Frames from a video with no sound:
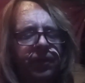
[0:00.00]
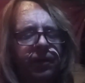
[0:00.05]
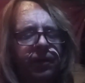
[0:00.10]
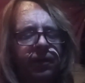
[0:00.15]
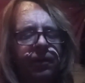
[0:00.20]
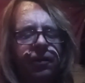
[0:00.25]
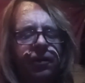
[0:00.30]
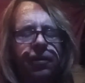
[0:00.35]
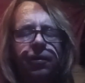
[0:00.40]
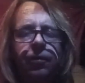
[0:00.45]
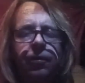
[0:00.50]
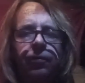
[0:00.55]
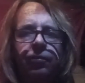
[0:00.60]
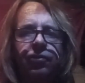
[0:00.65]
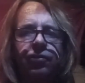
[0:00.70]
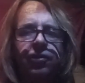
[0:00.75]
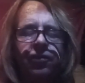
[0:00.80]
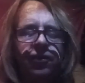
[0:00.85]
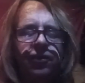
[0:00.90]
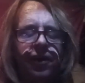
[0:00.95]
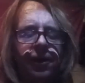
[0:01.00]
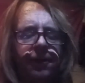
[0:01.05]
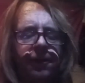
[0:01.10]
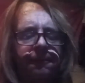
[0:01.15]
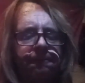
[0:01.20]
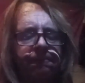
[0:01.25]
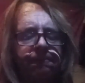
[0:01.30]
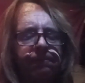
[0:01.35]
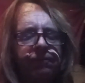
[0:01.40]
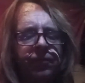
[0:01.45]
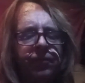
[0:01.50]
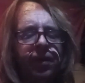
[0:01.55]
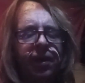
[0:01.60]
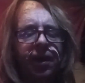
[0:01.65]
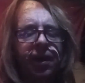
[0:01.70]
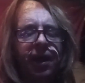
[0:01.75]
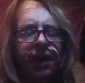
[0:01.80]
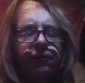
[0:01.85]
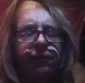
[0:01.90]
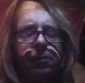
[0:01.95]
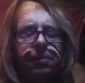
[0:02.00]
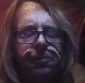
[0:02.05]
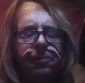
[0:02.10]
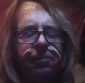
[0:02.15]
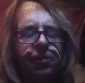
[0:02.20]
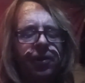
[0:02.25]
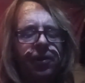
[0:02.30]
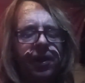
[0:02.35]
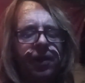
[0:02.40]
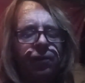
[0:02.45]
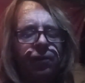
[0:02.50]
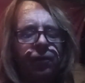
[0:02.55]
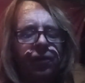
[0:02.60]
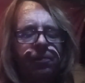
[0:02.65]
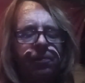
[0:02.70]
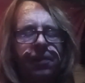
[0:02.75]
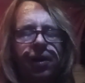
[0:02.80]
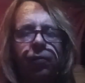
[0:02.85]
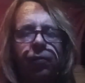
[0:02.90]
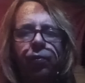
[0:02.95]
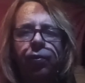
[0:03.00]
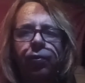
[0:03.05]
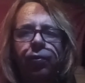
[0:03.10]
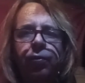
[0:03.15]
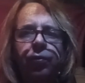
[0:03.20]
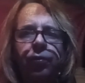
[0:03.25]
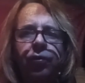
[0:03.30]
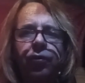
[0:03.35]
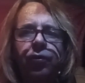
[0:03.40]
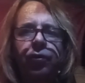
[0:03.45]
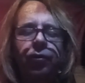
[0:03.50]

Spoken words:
Hugh, she said, have you been playing with my ruse?